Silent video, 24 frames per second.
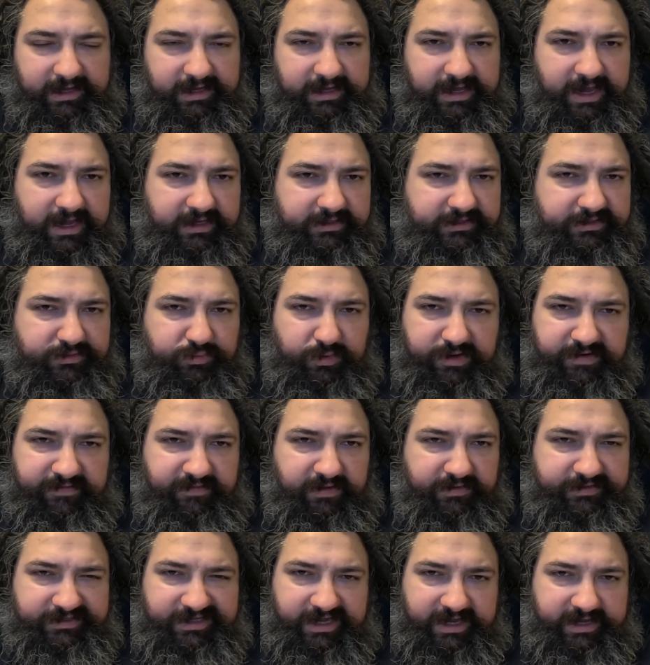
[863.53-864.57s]
yeah, it's just one of
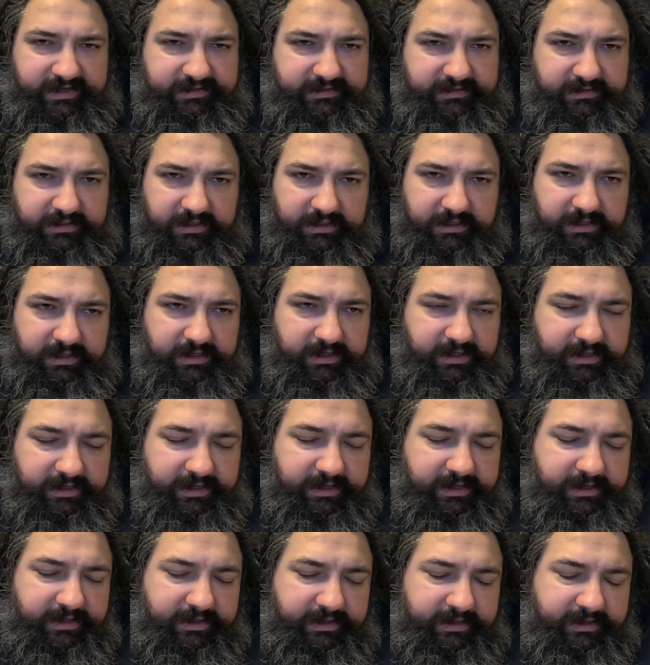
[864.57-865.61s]
those days.
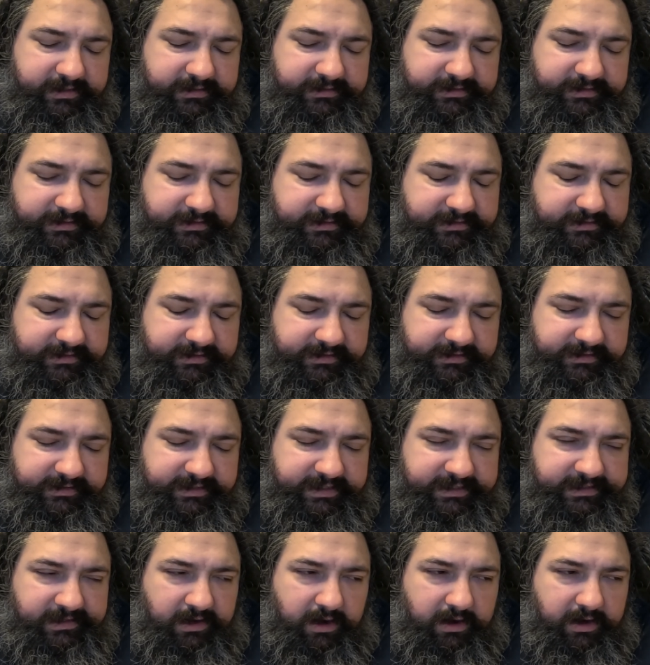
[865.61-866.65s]
Yeah,
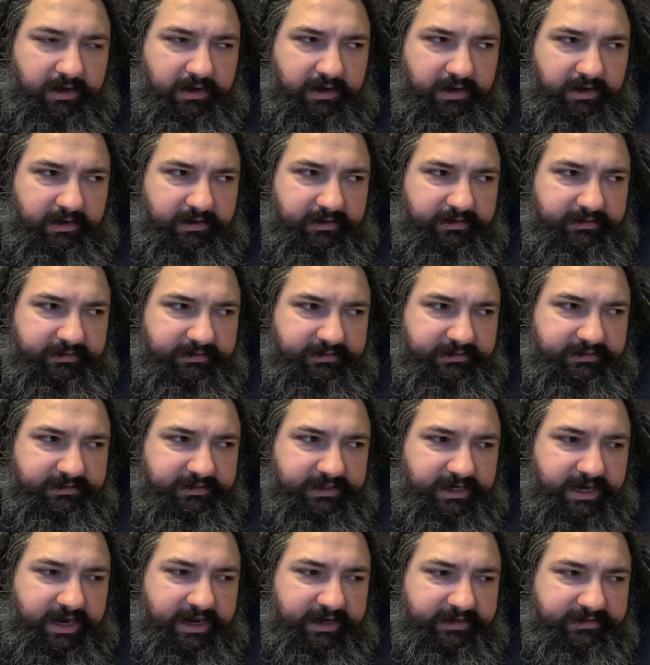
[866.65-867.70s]
it's hard
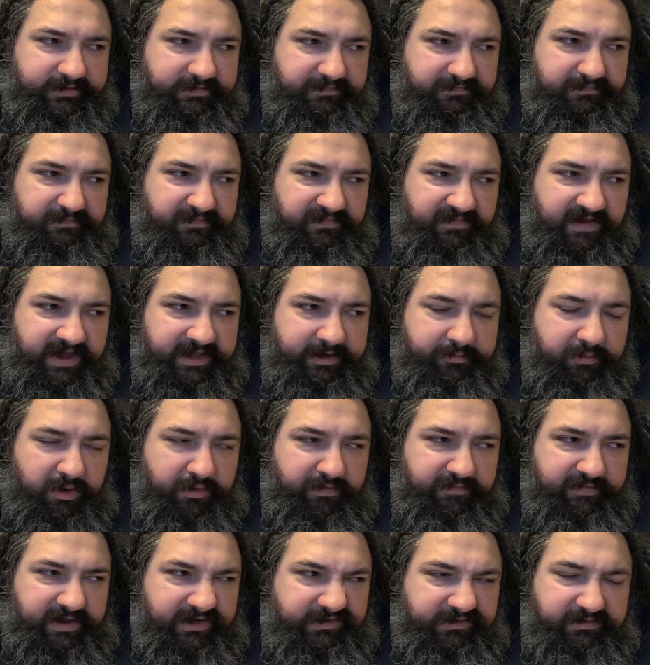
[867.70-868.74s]
today to find
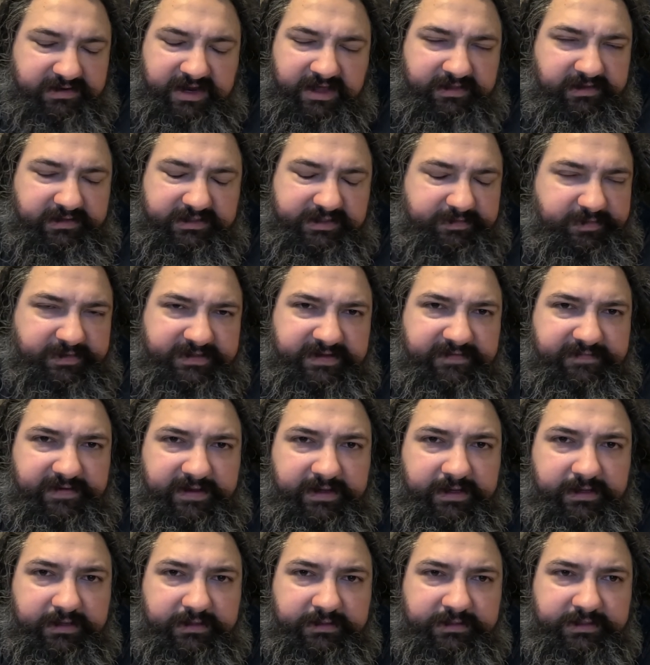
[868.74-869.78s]
motivation. Nothing
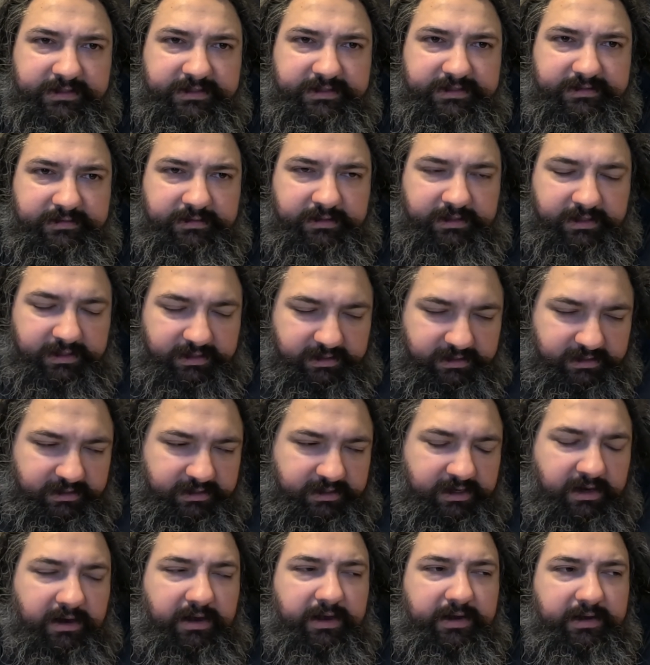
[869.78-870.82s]
specific, just
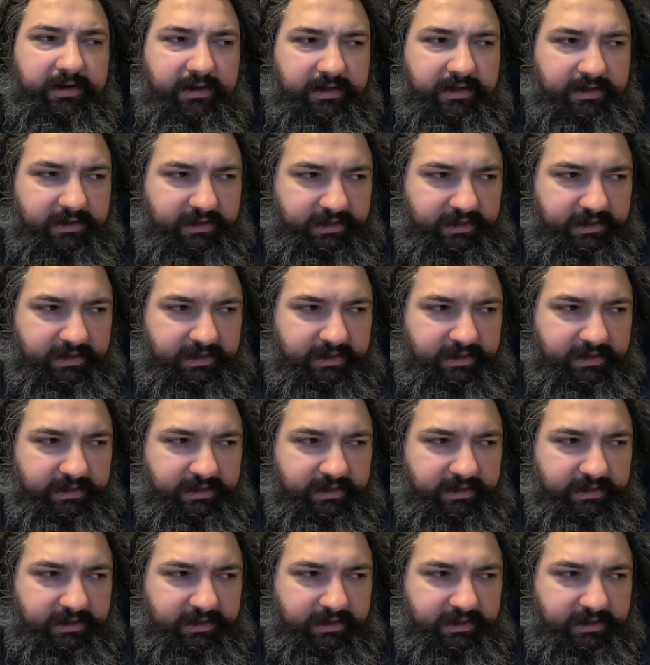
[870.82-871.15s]
hard